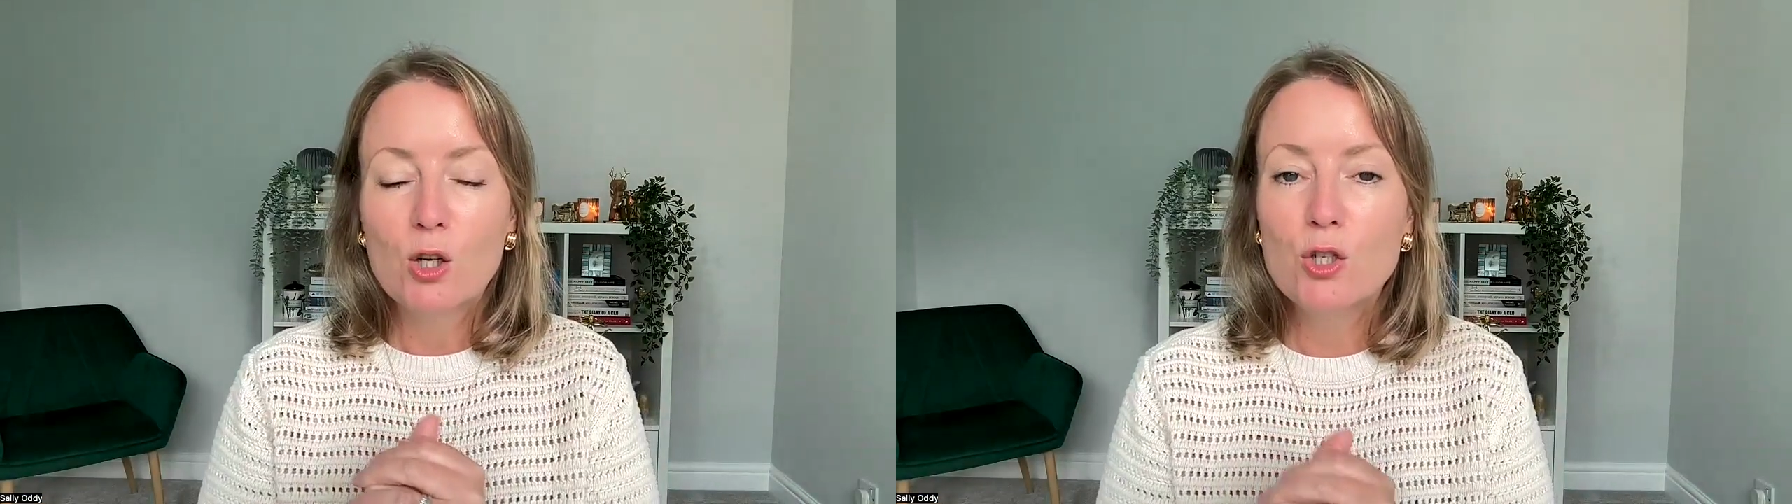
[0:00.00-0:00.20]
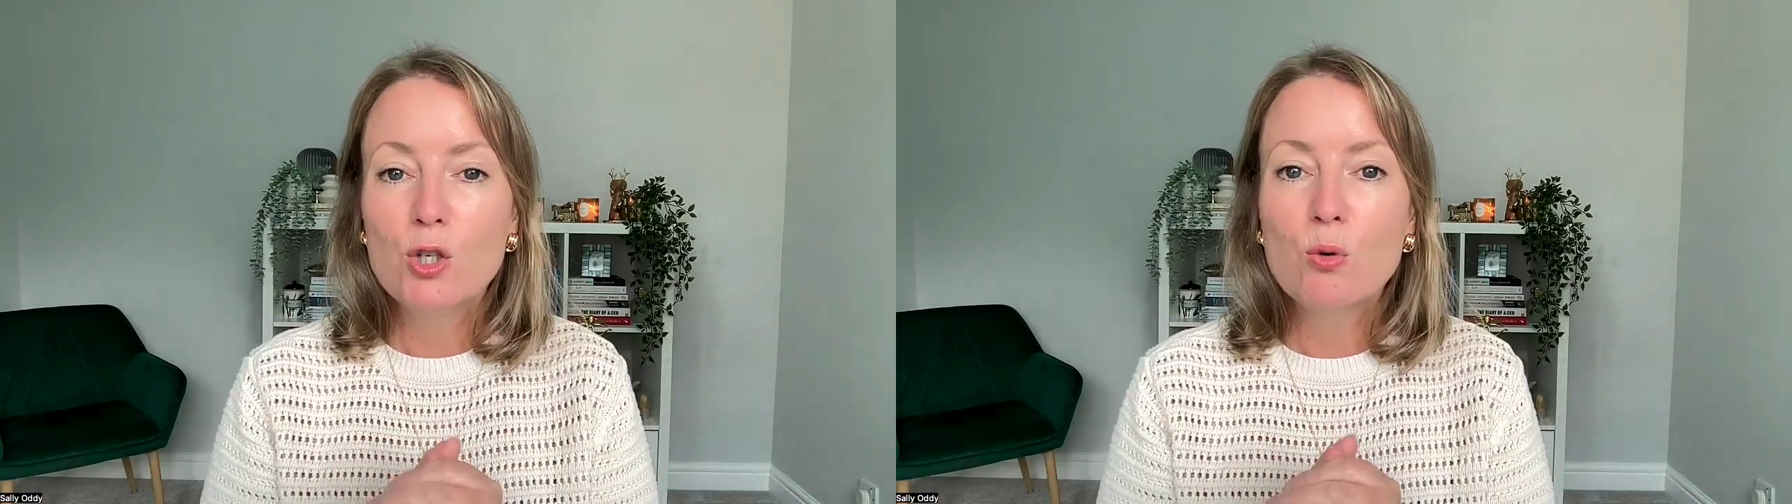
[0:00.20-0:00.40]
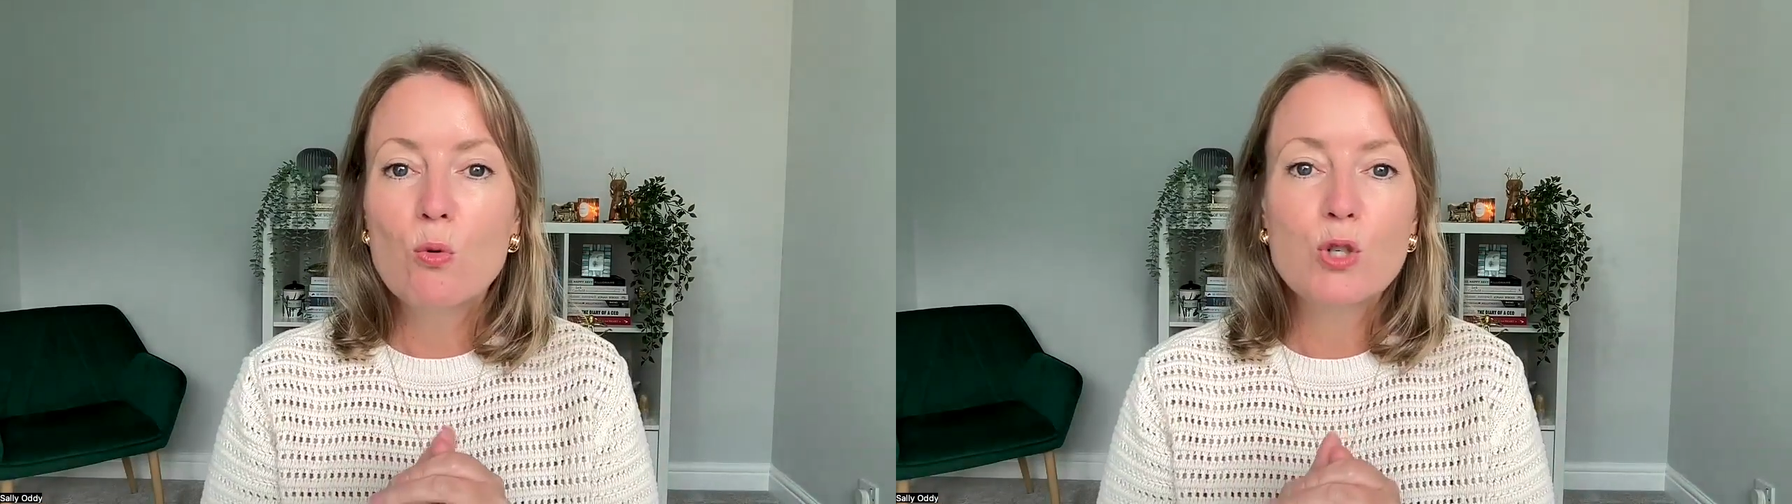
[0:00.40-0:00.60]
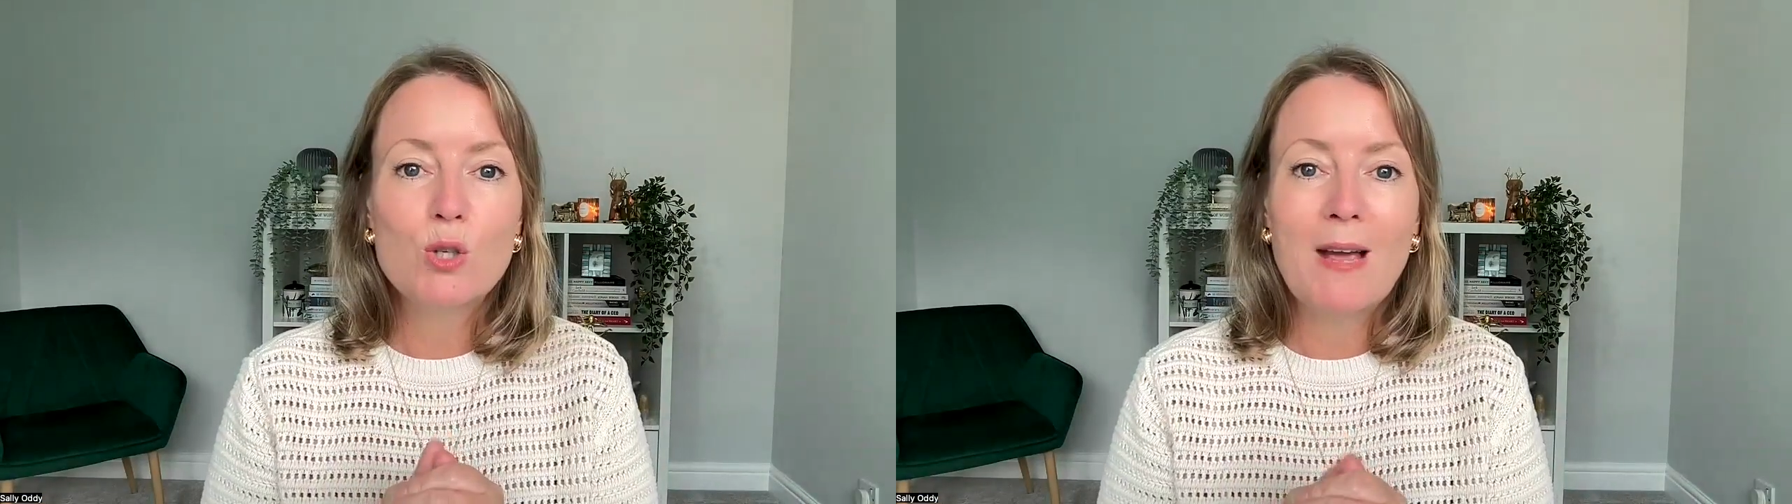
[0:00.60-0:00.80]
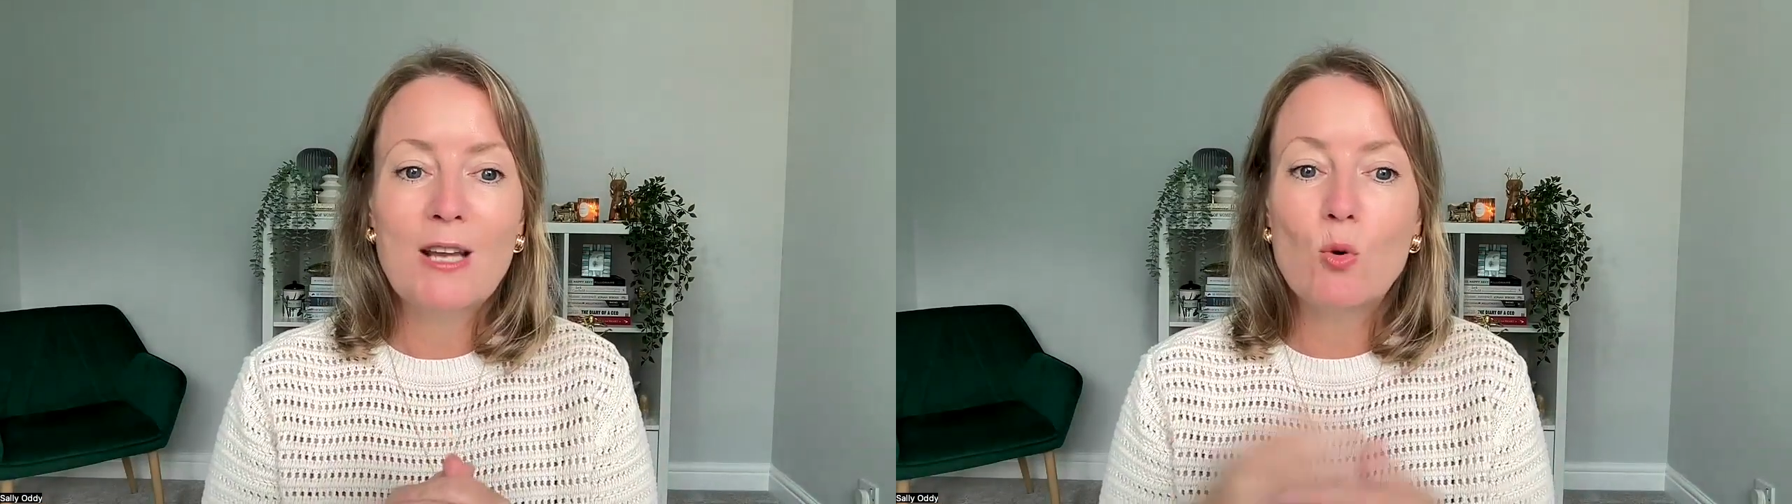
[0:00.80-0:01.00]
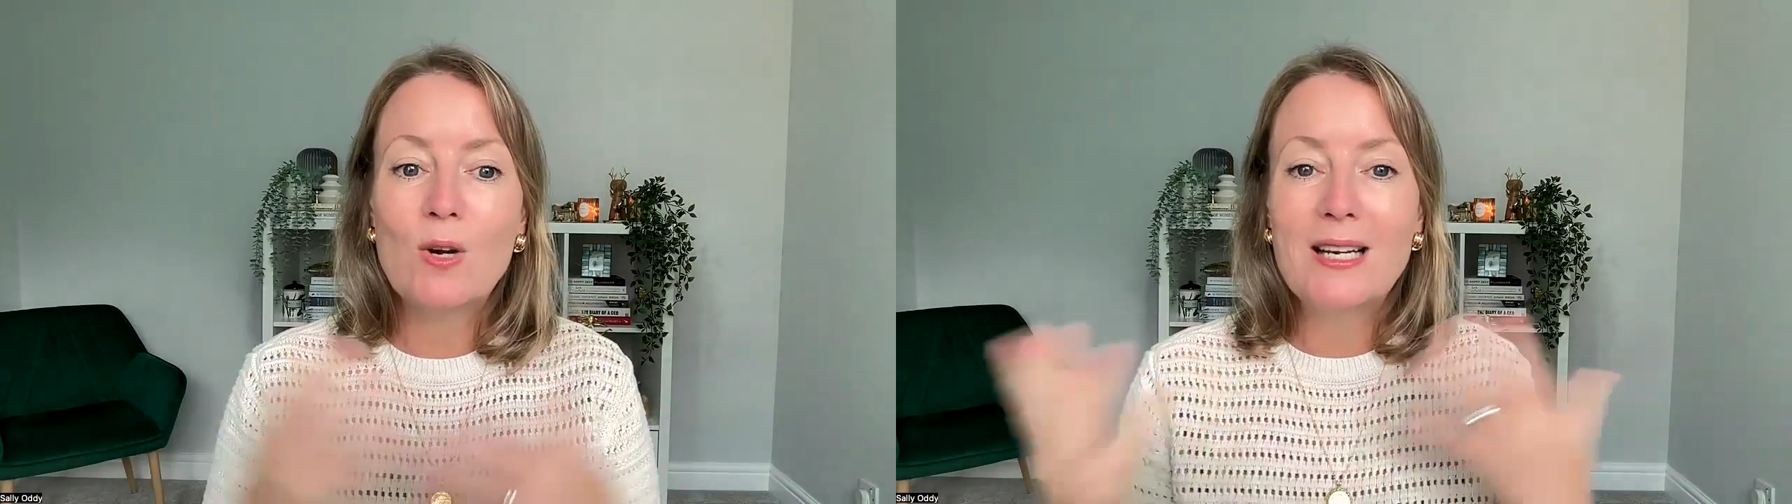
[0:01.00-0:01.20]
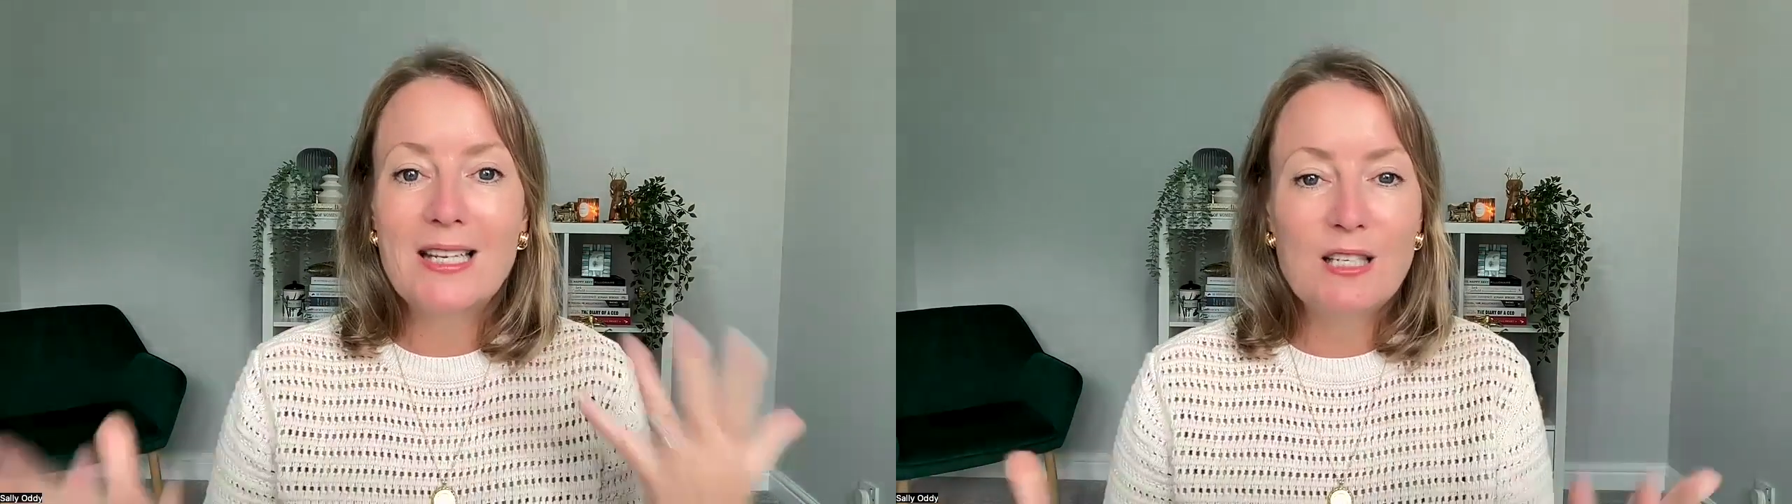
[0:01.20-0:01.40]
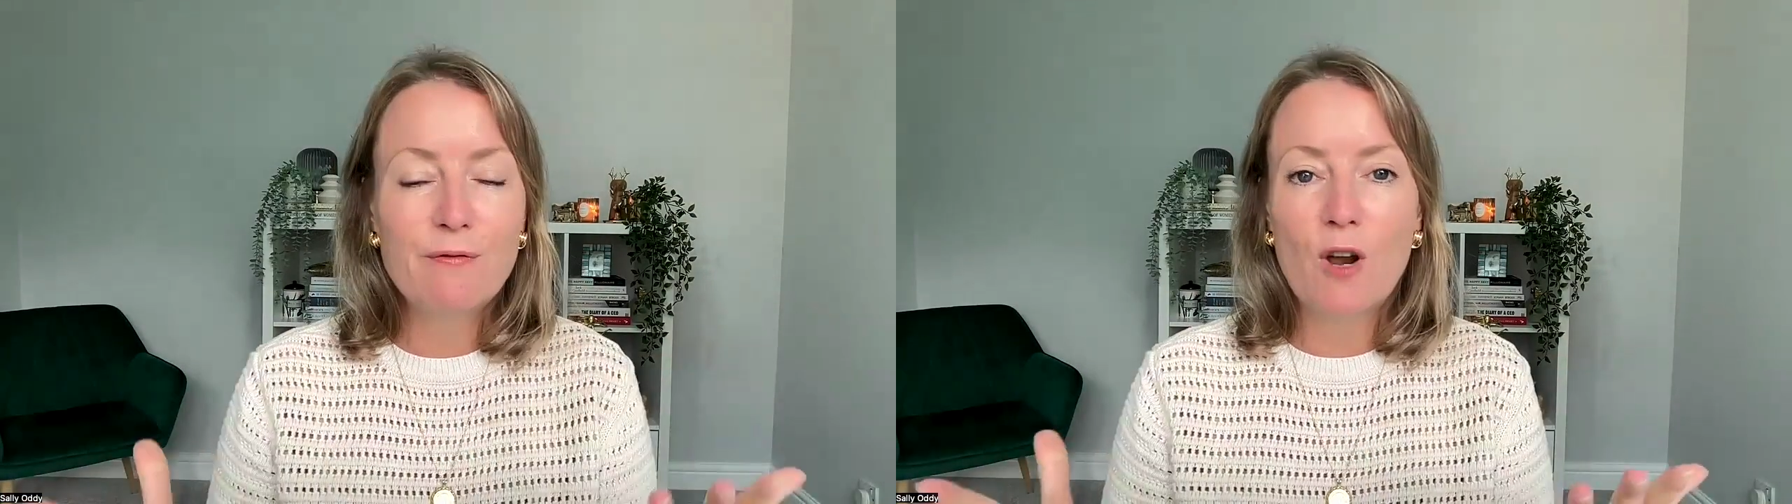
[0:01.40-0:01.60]
Could you automate your
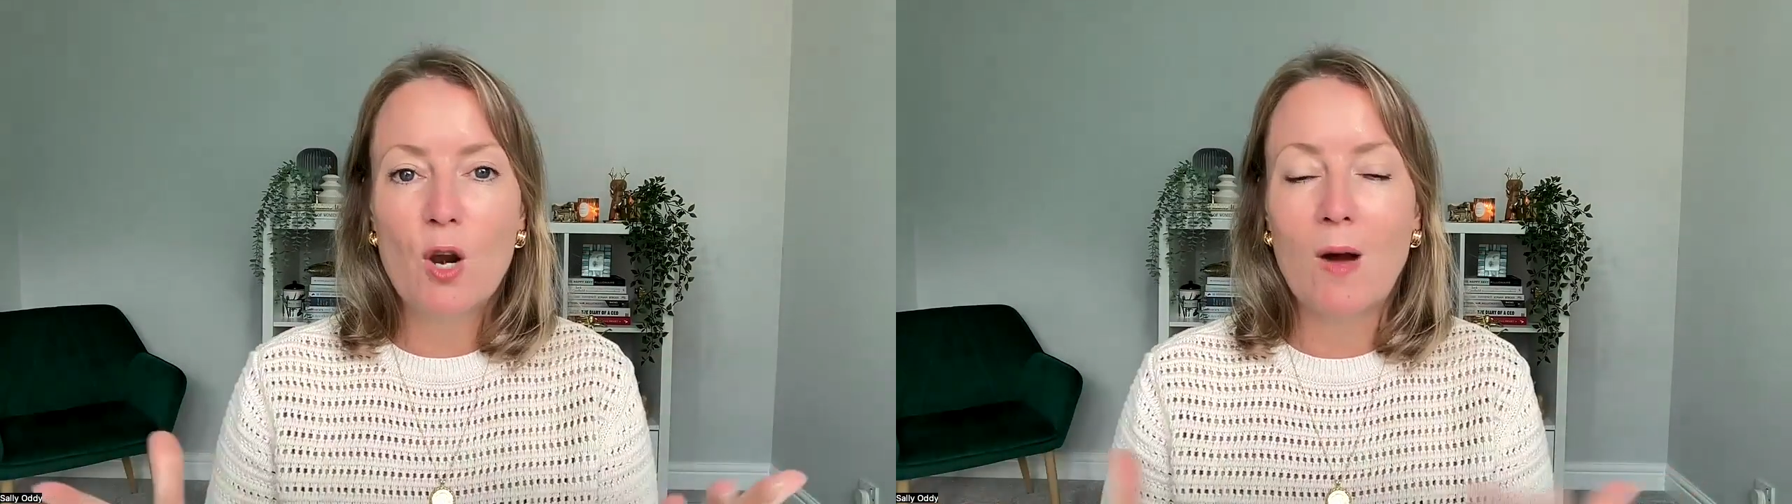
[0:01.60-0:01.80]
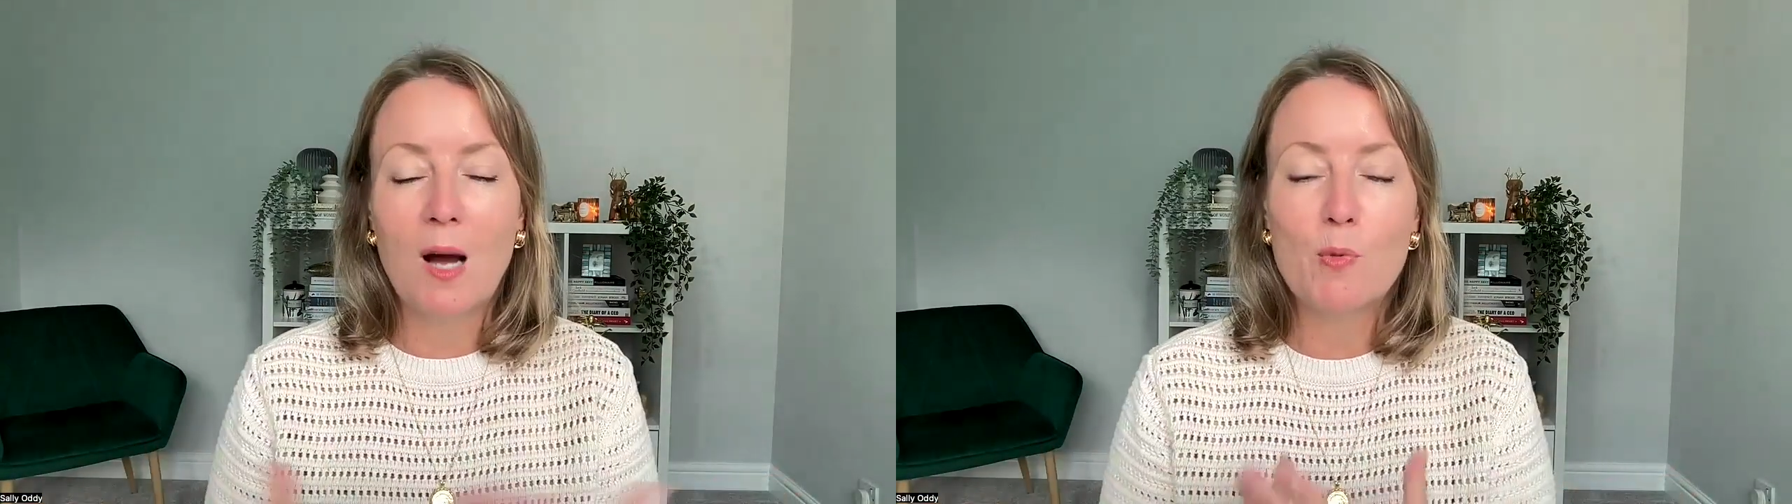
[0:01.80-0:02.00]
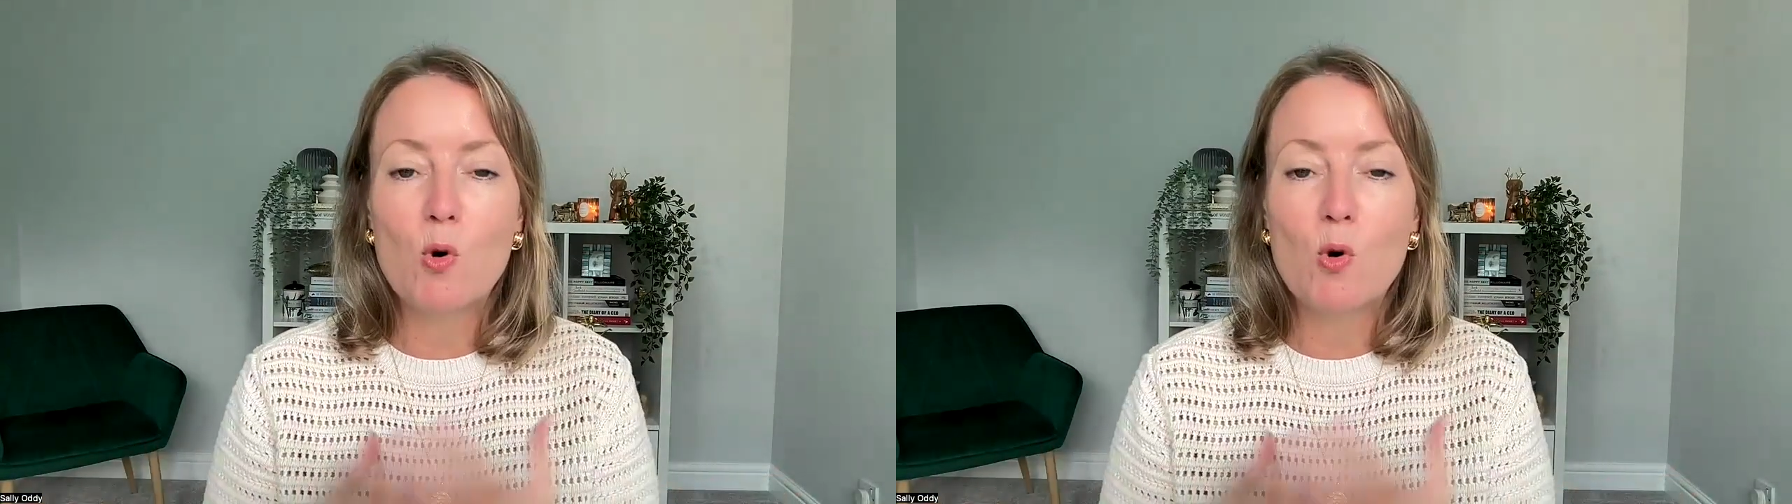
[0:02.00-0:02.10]
lead follow-up